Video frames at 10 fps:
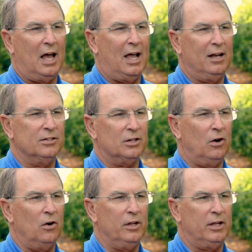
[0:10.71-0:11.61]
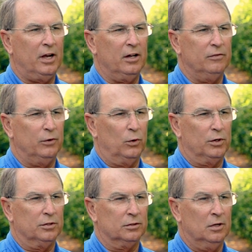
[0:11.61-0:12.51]
Highlands and Hardee County,
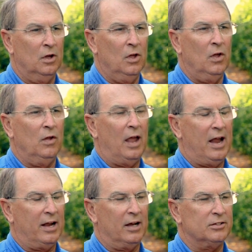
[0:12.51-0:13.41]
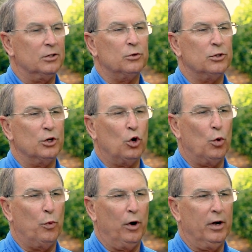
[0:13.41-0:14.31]
Florida. Hancock Citrus
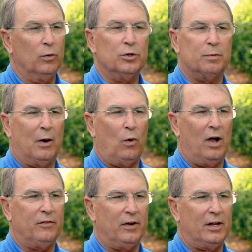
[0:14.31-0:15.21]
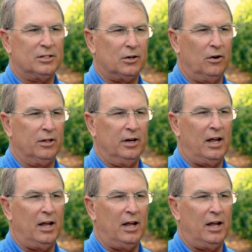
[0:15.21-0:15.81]
Incorporated, which my wife and I started in